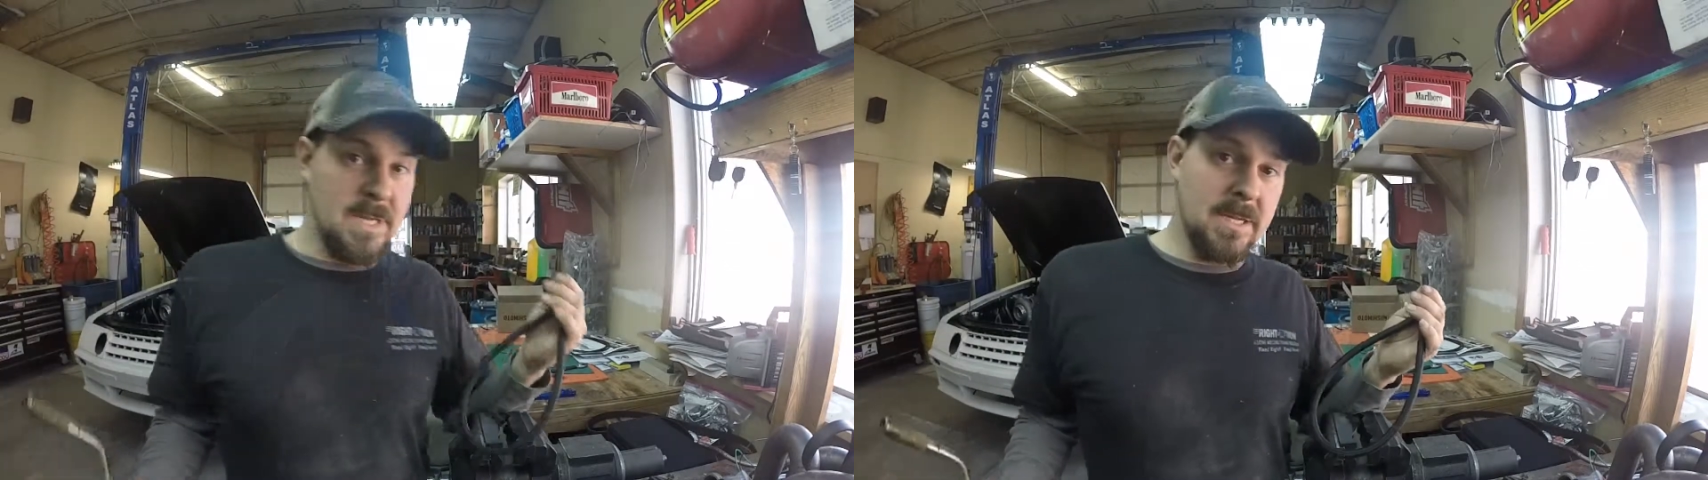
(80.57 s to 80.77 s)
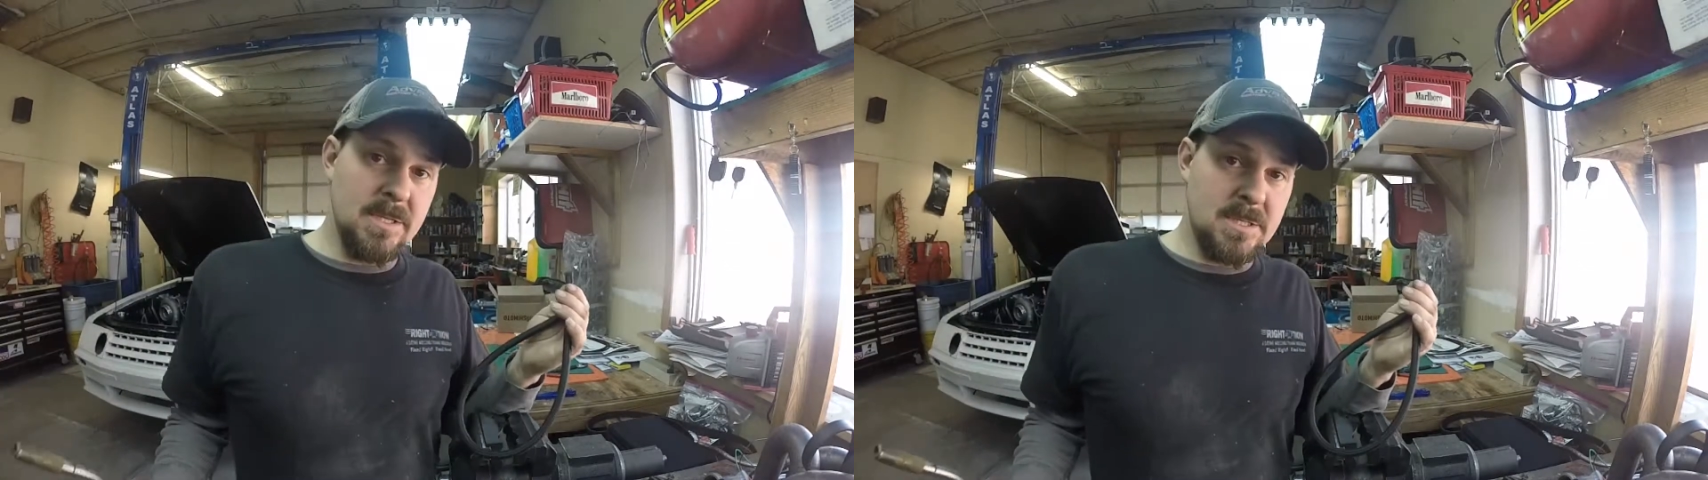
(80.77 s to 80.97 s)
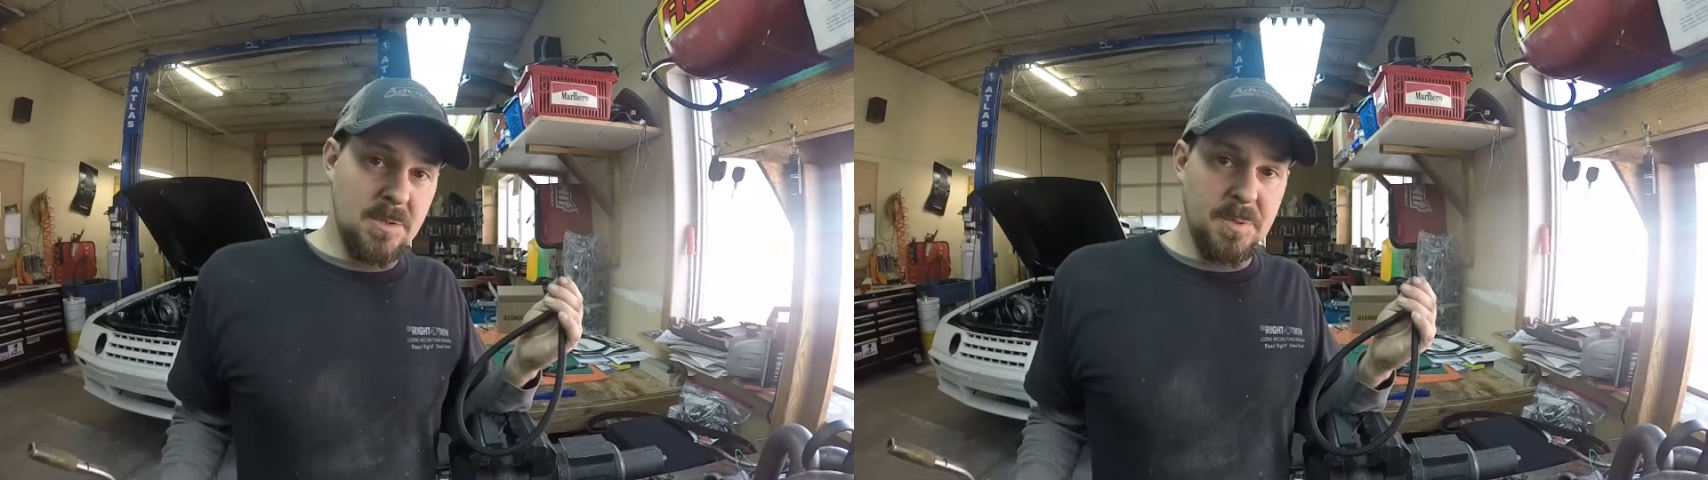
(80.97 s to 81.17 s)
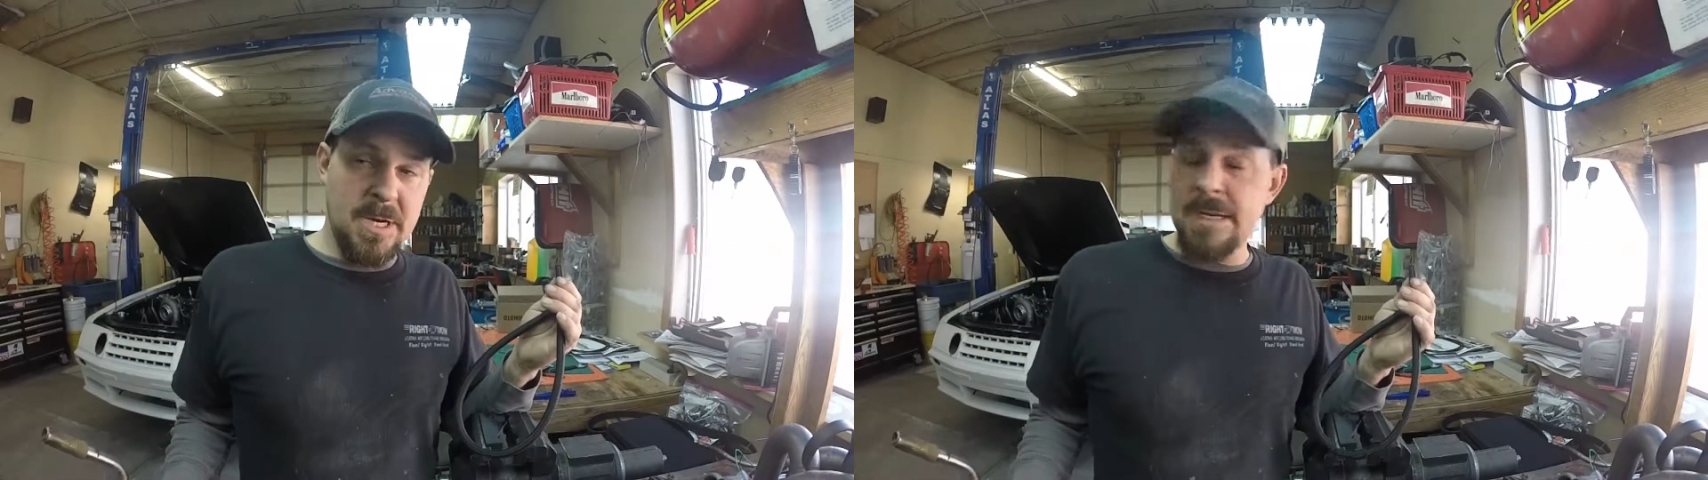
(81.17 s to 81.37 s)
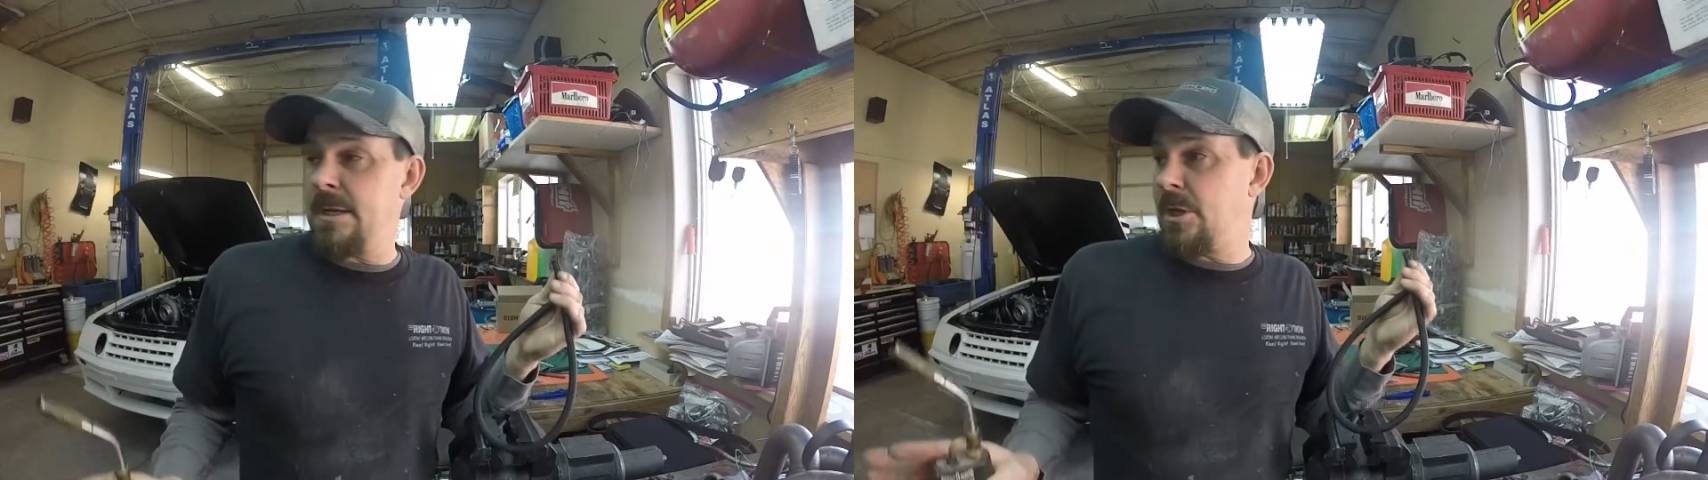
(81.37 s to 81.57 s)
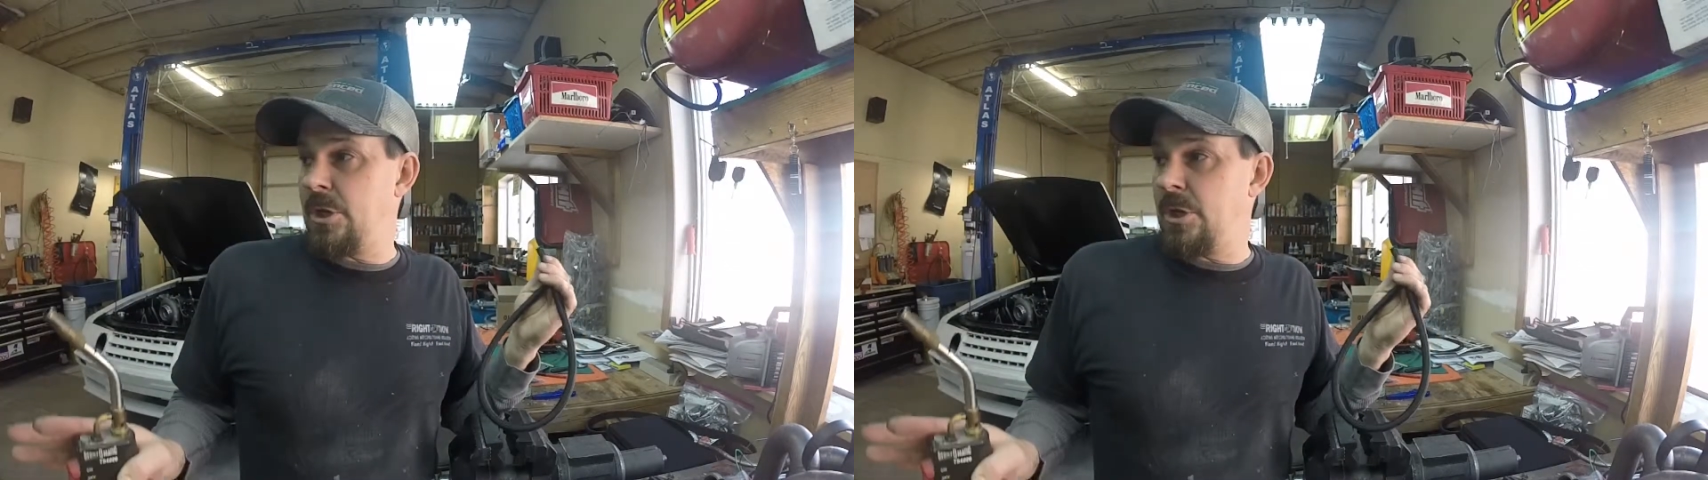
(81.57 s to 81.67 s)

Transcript: stainless steel braided,